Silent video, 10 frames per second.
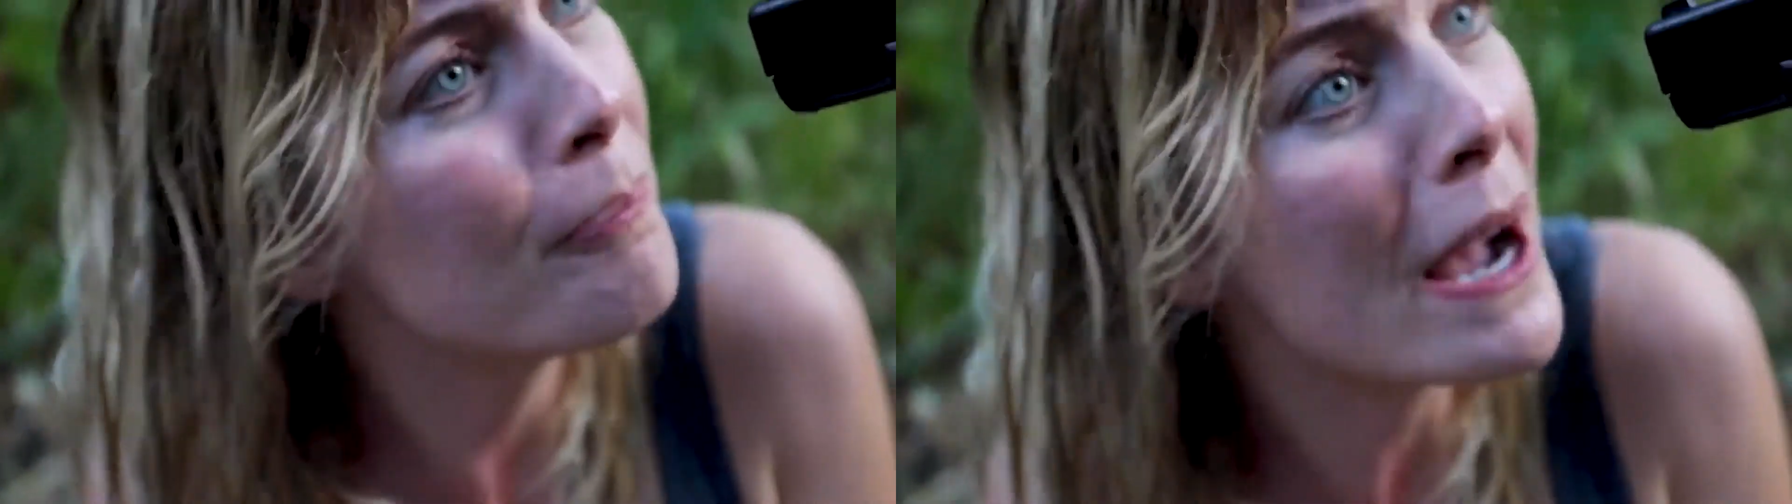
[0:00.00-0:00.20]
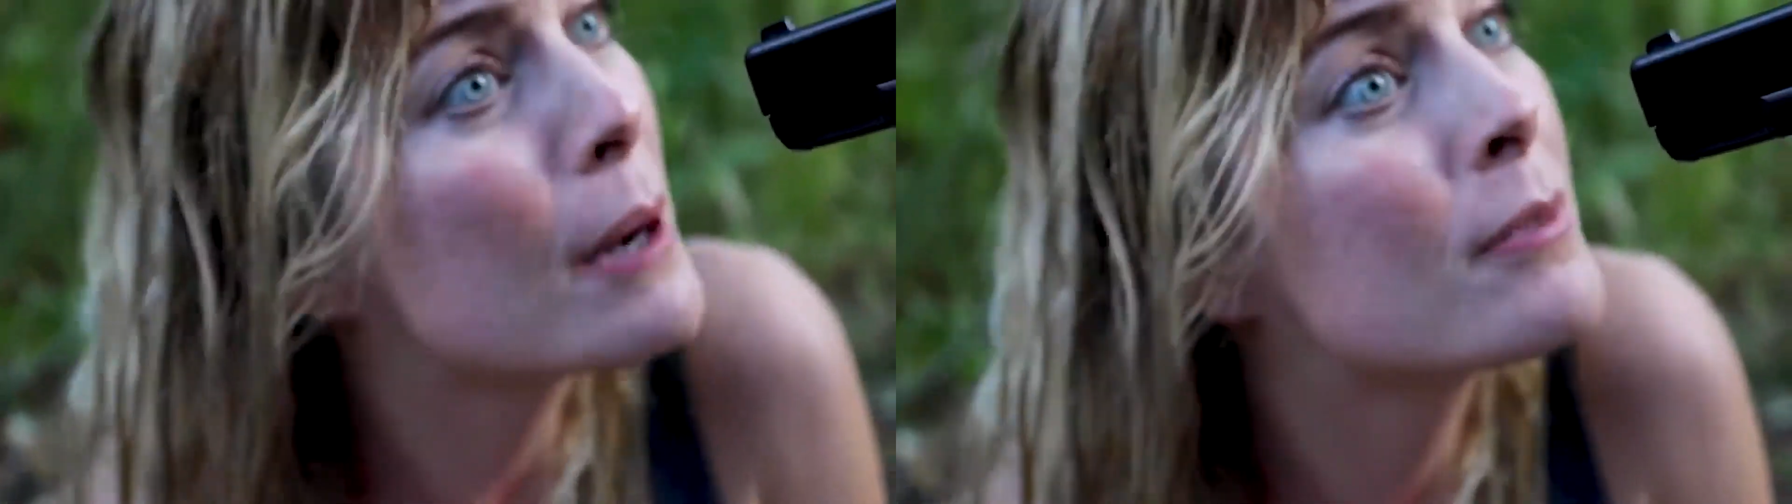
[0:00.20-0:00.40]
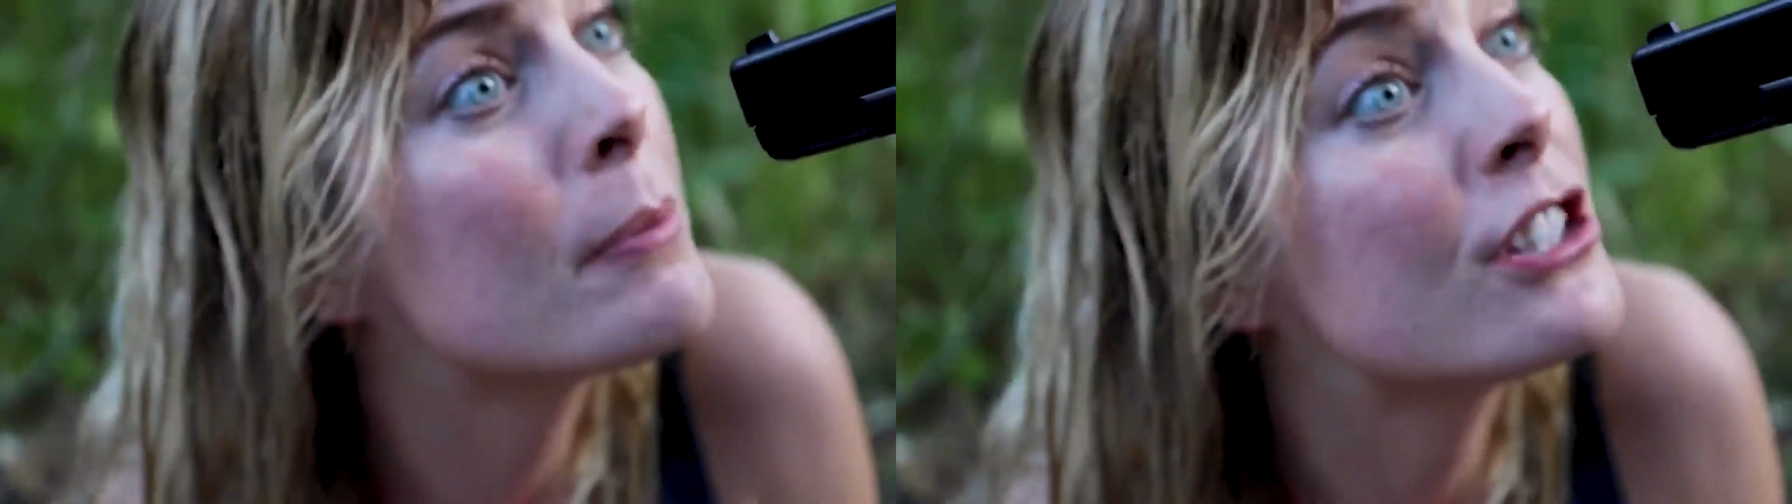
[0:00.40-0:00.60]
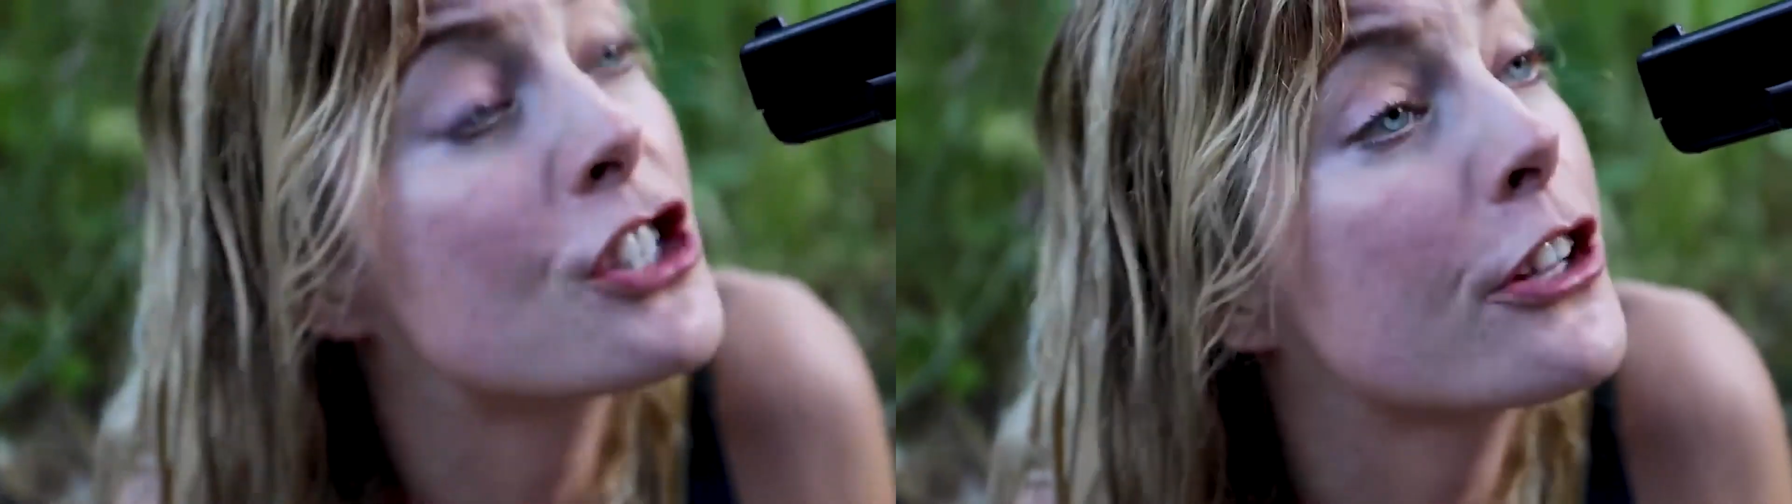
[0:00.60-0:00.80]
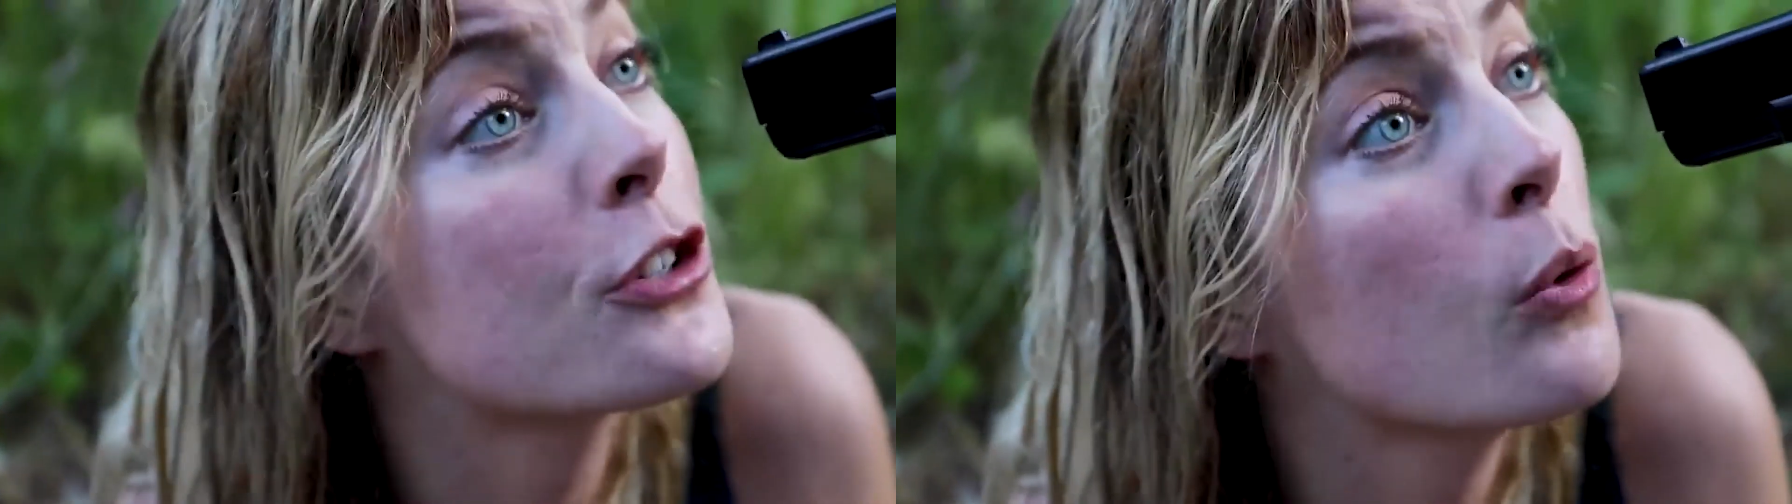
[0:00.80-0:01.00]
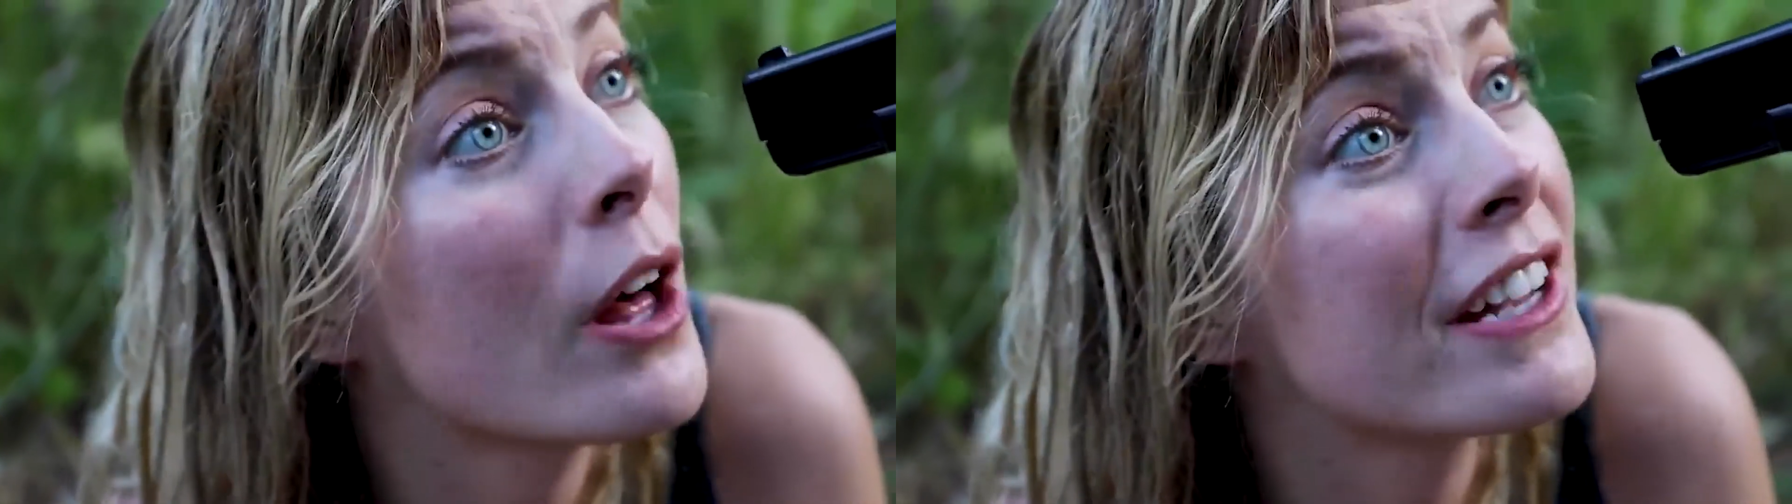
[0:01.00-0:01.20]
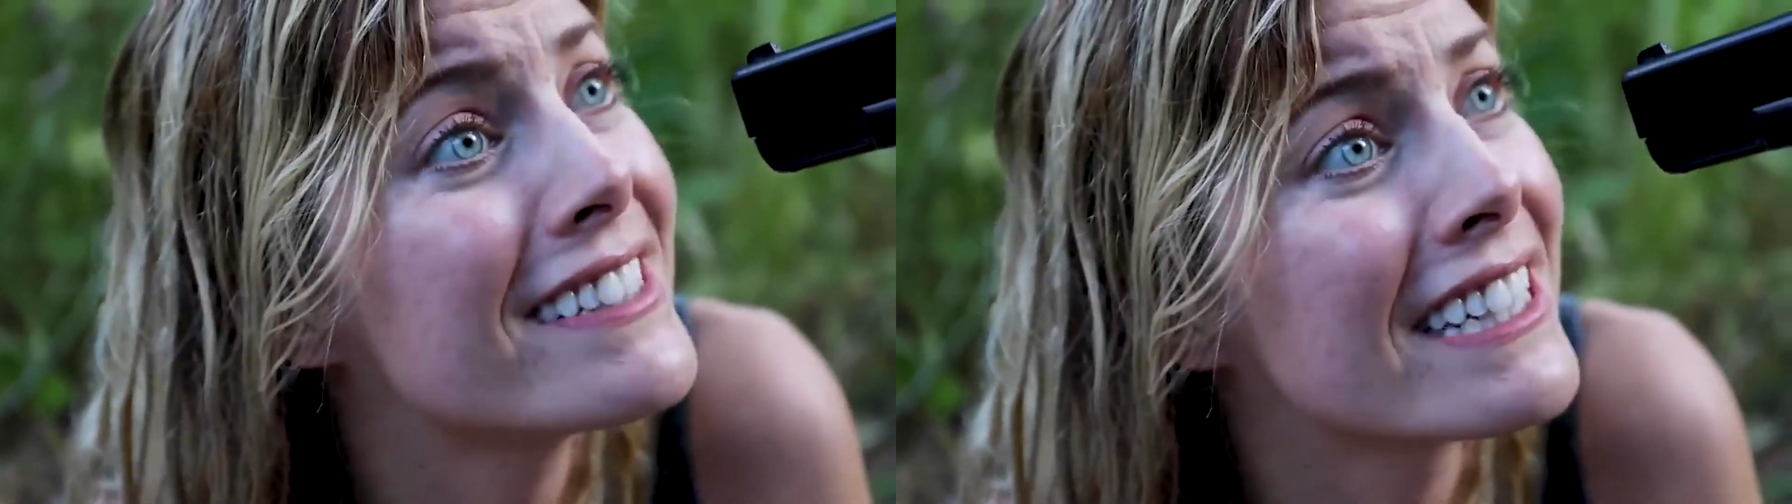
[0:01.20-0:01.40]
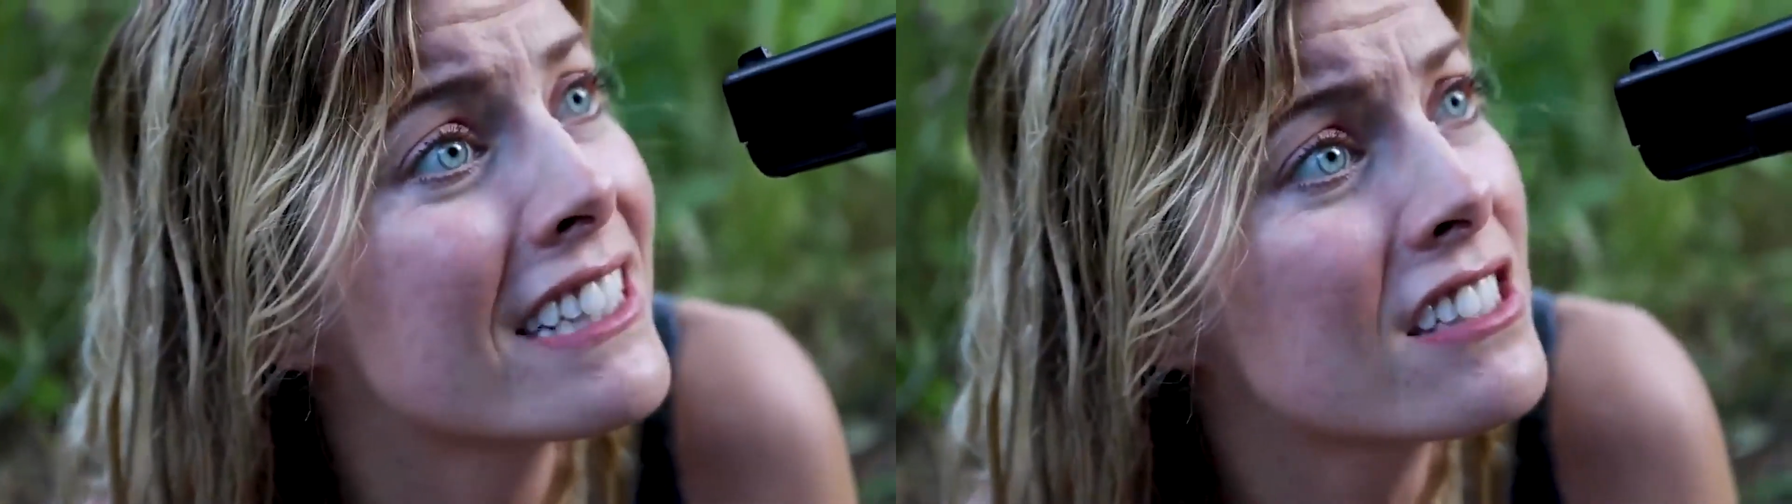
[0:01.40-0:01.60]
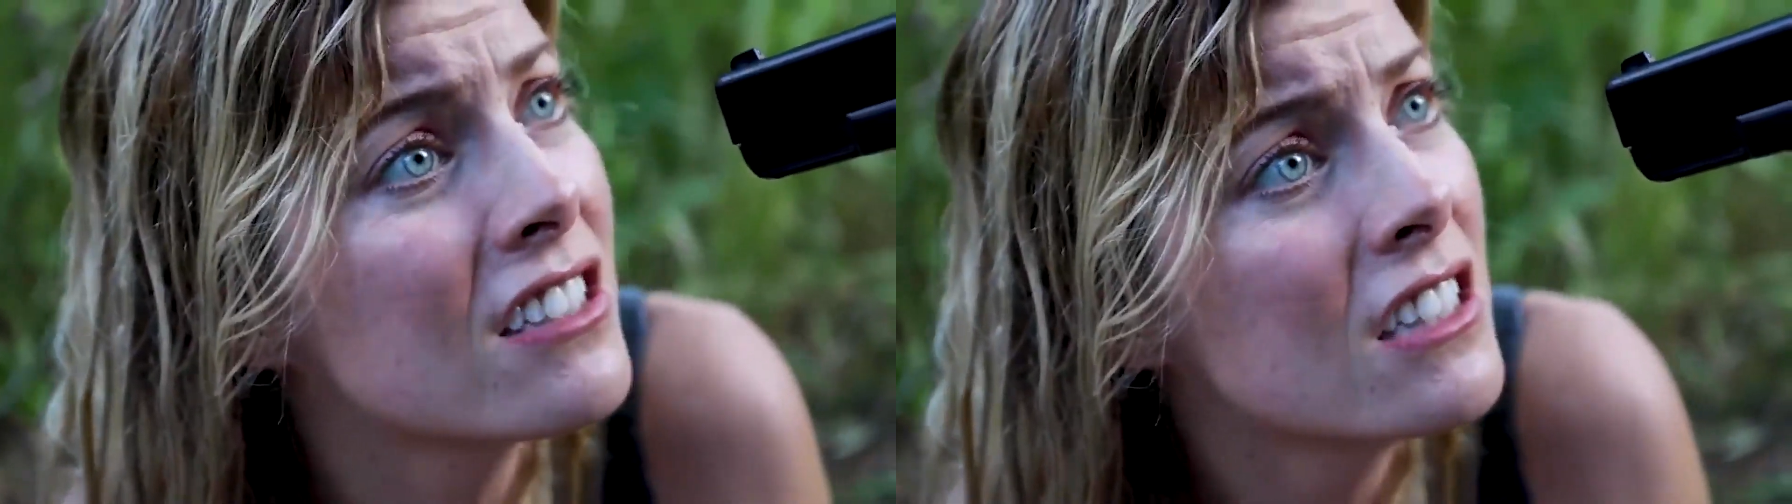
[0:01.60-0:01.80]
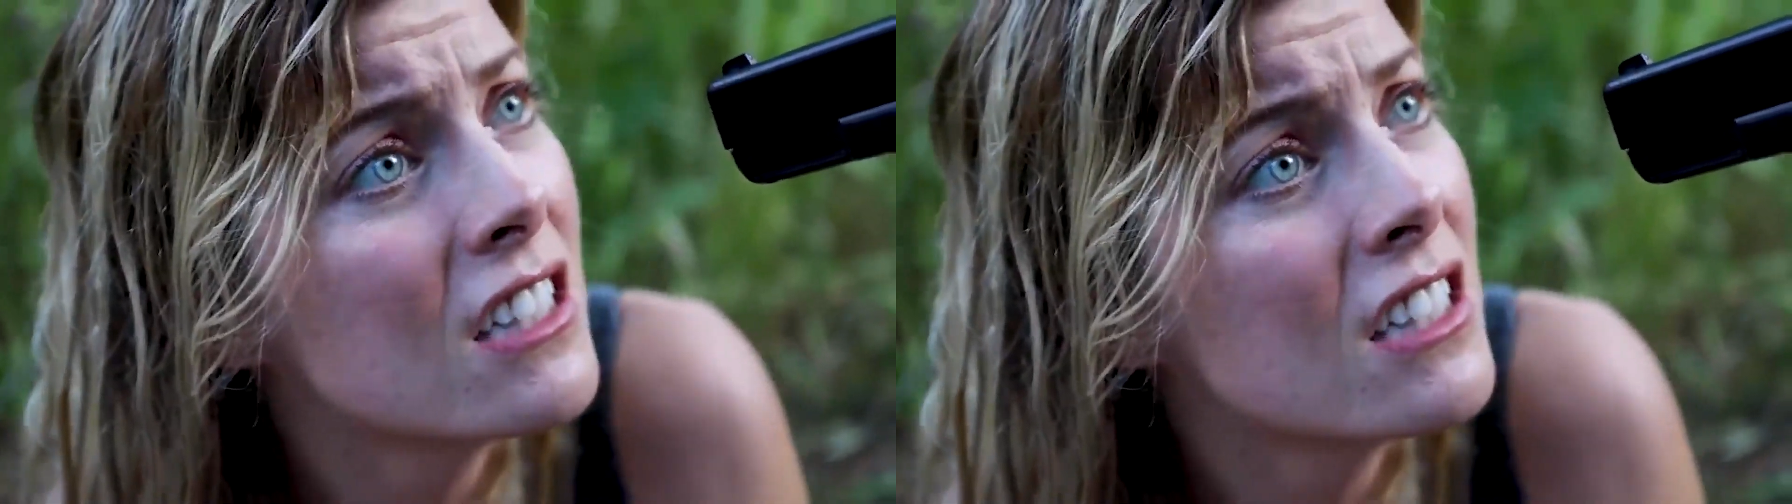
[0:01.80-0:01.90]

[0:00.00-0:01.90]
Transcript: Beg him to be gentle while he did it?